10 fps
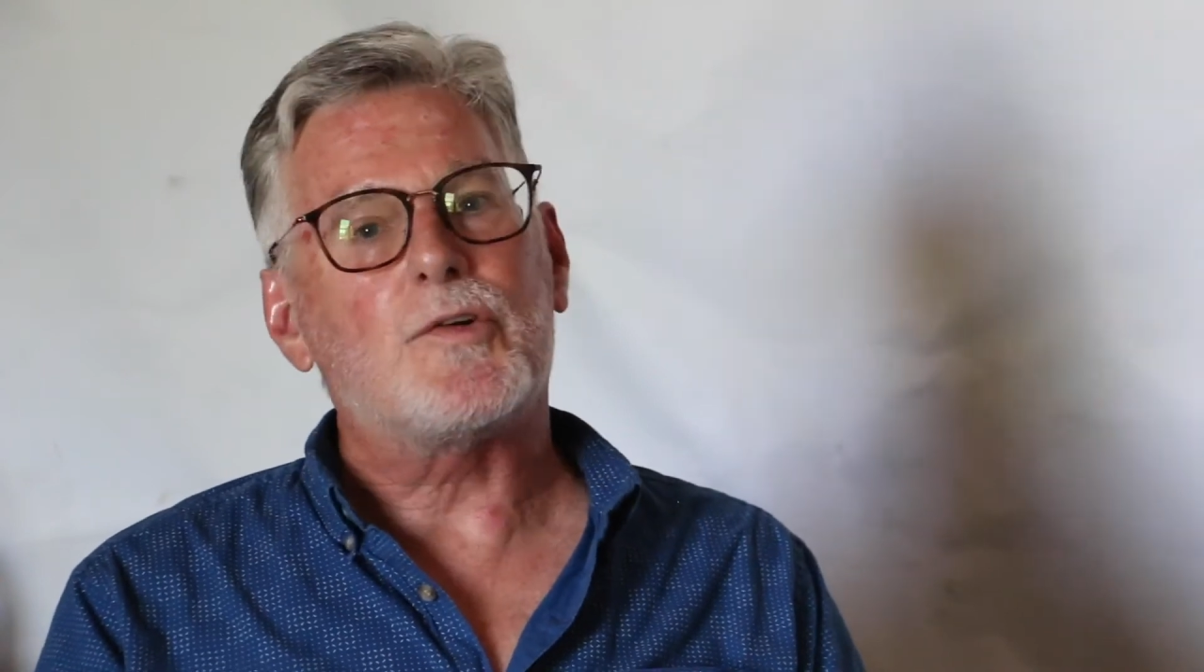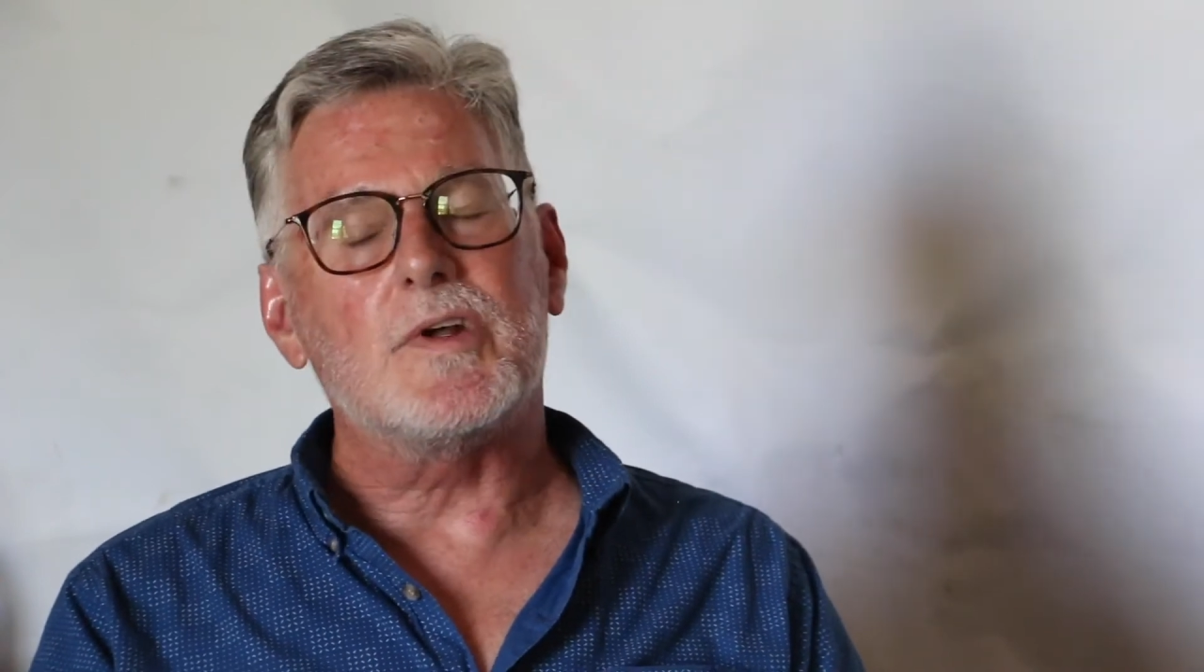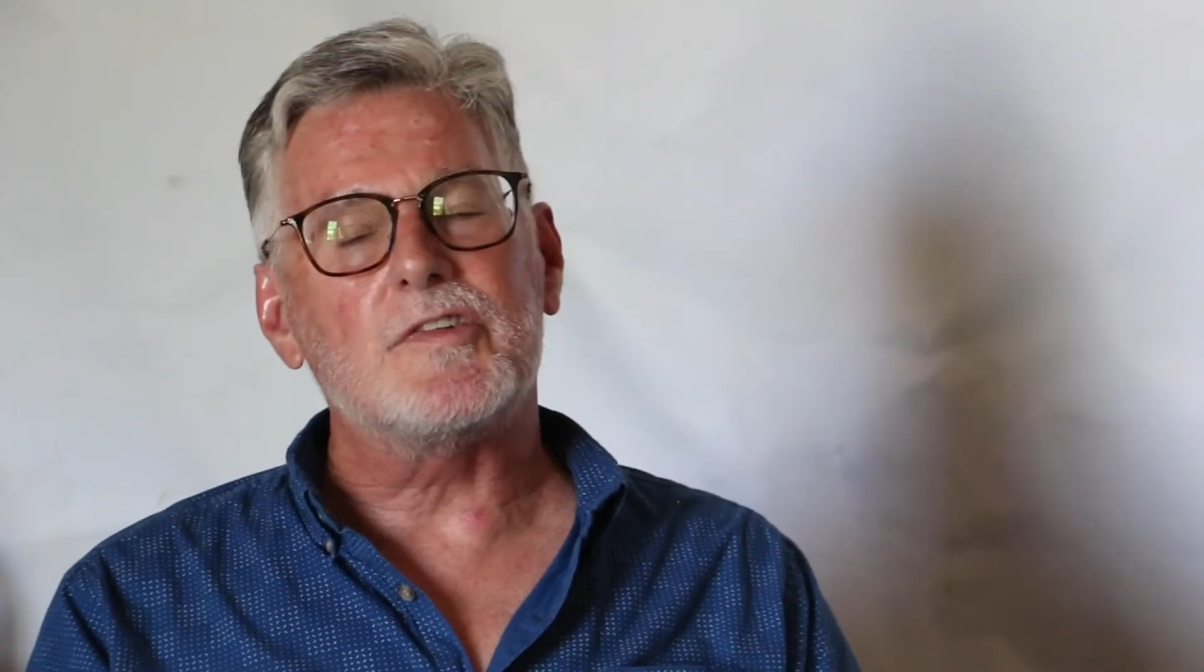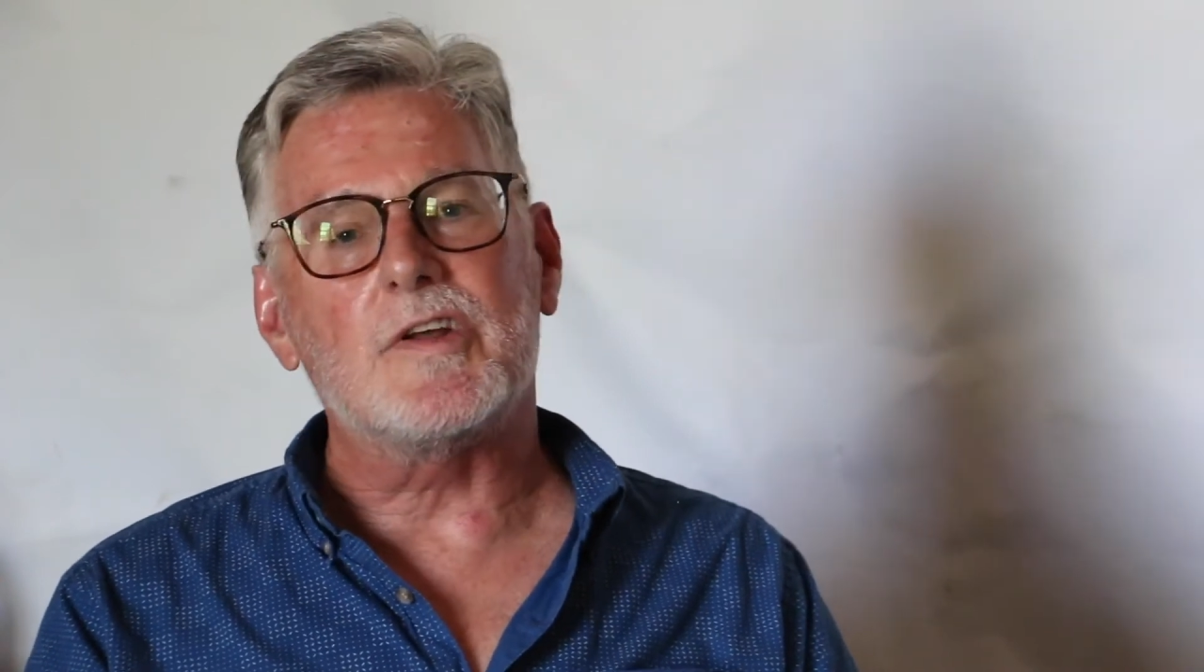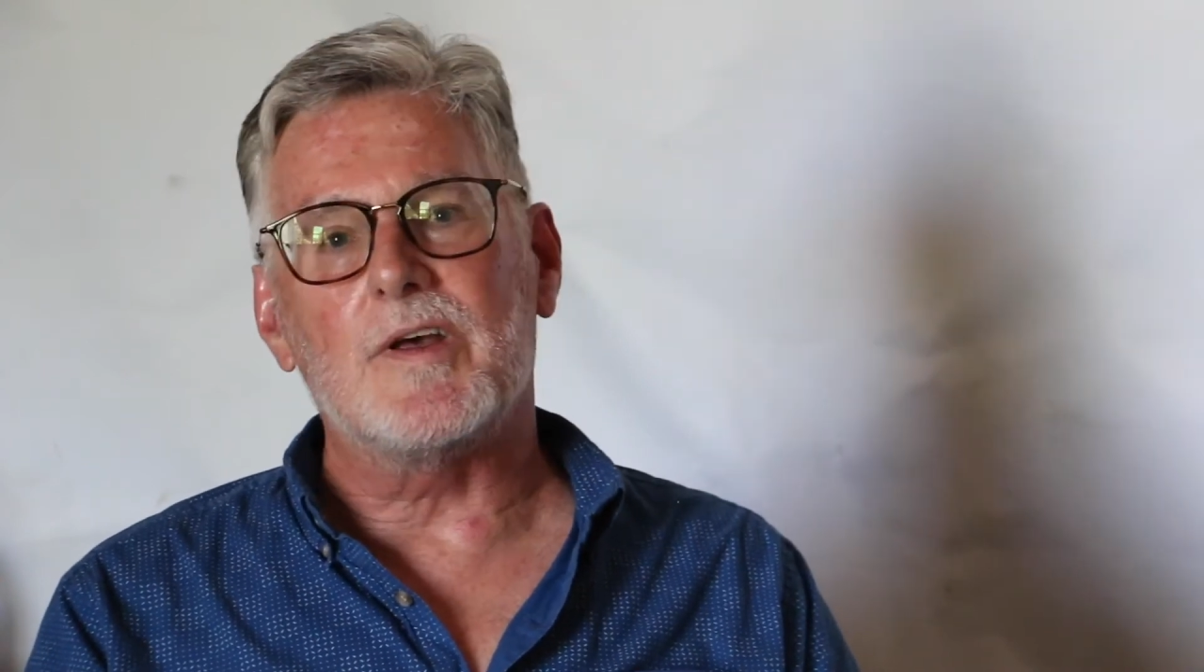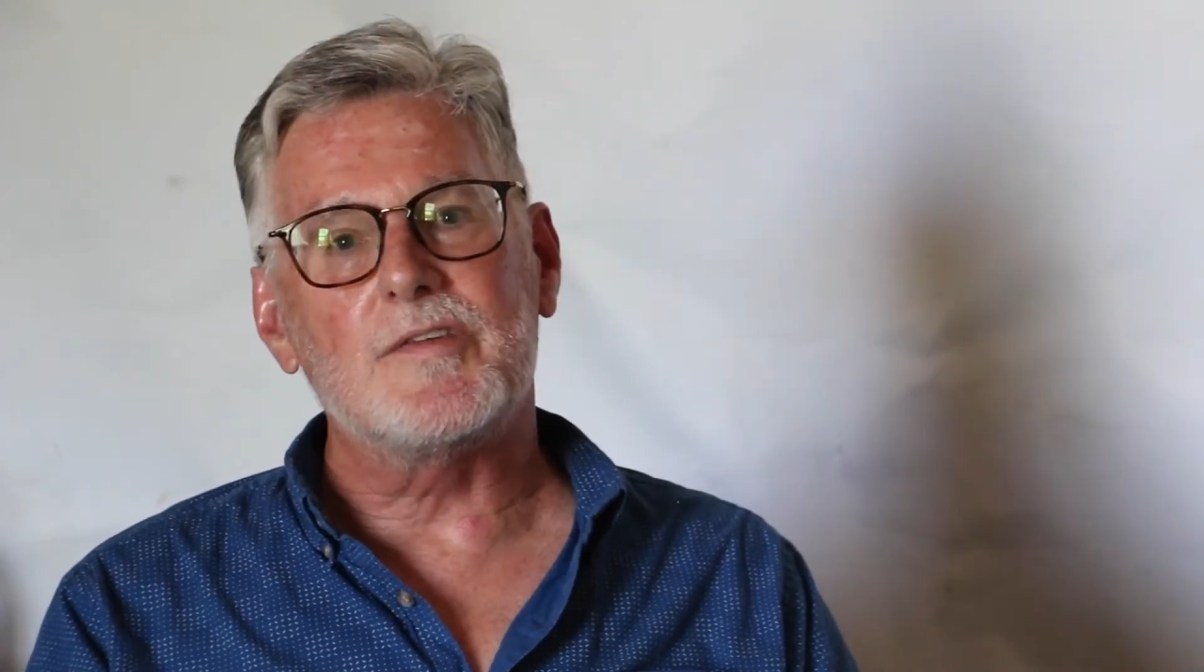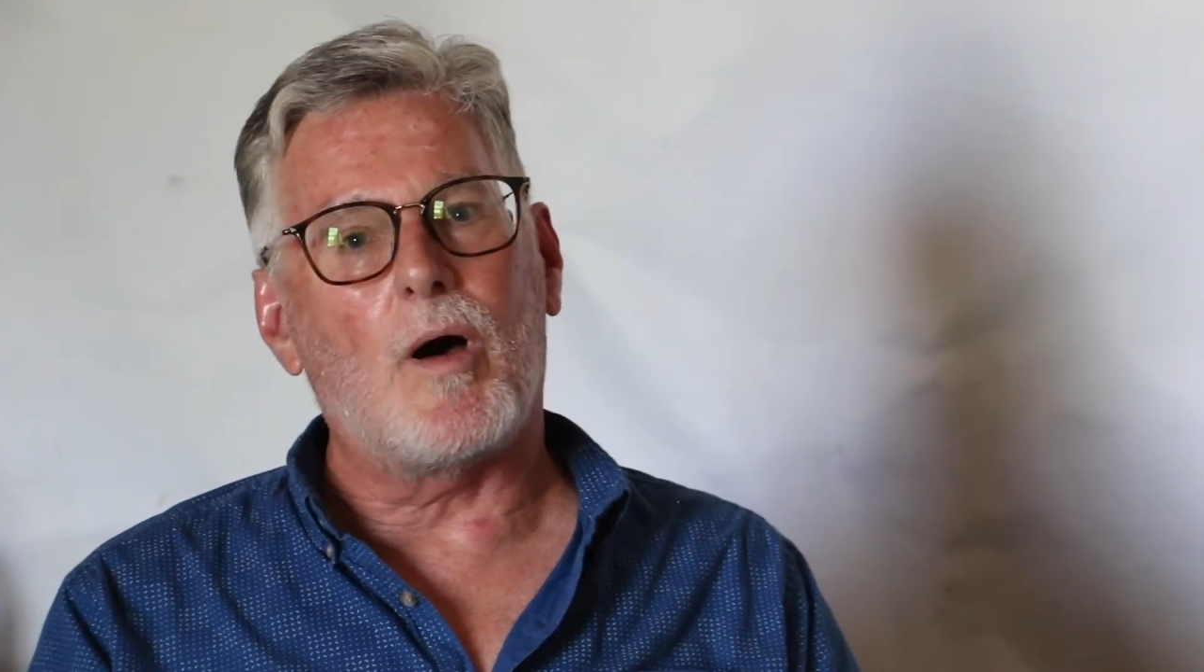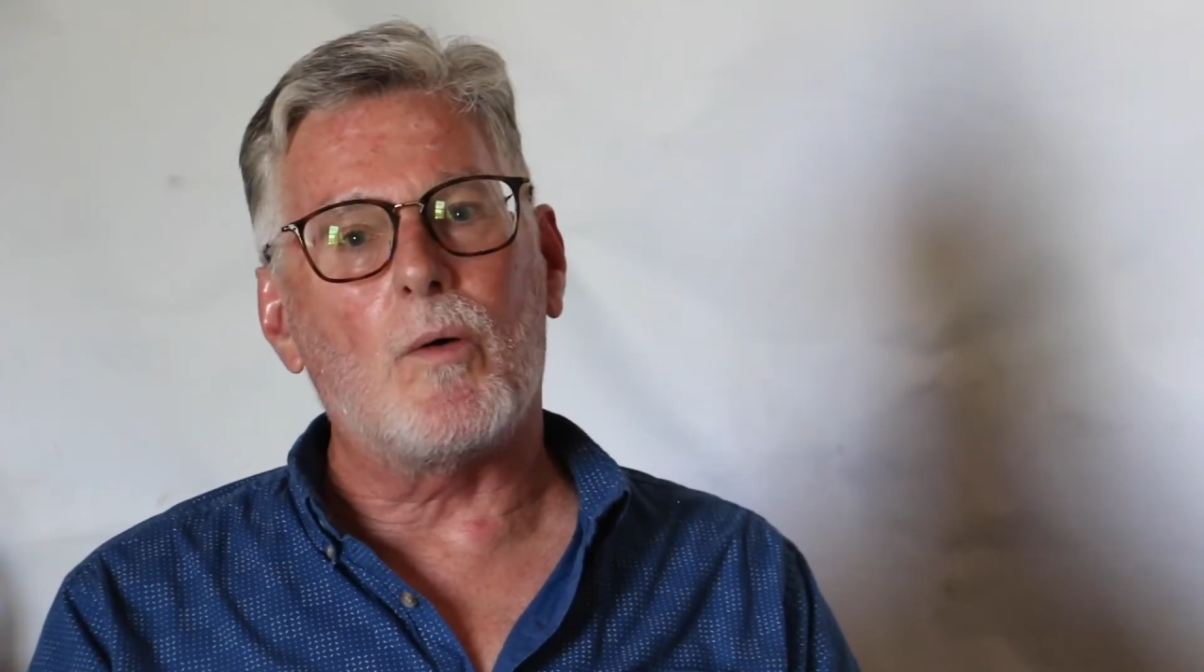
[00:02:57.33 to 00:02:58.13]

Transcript: tradition has